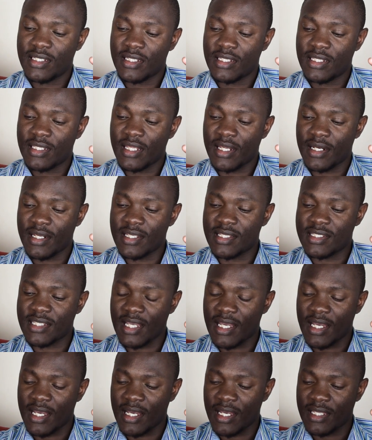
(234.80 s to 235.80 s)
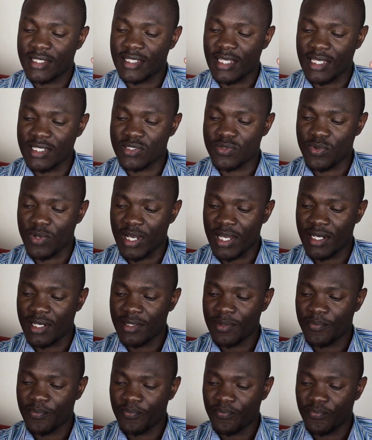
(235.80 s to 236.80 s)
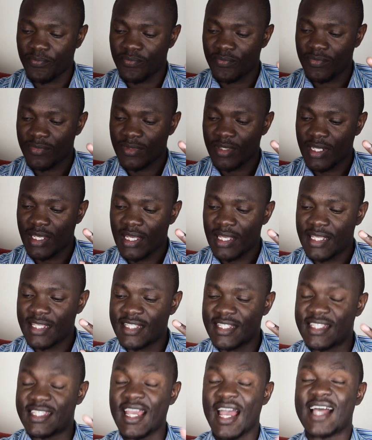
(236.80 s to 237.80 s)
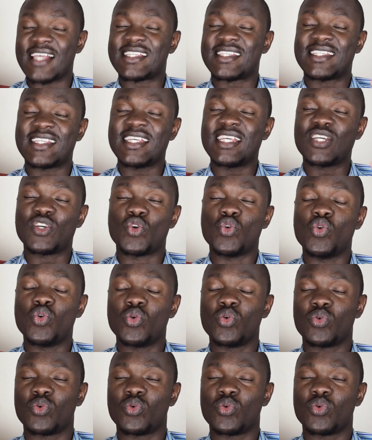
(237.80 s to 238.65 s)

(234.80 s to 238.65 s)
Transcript: there is just one, Jasigu.